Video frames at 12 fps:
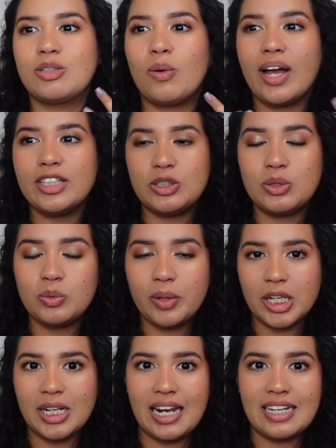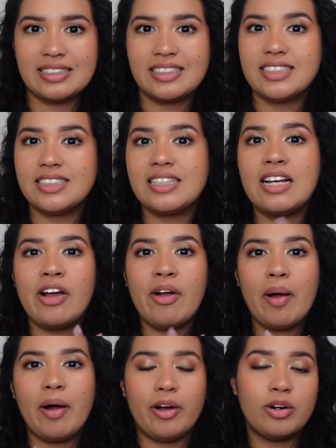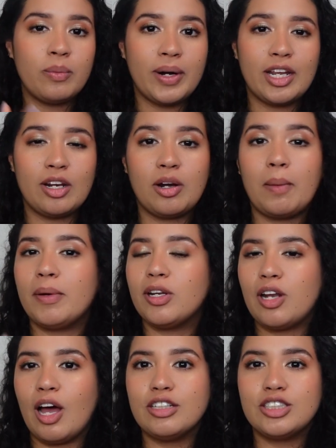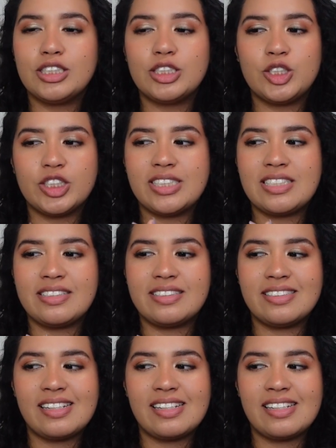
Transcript: So I do wear glasses on a regular, but not to just,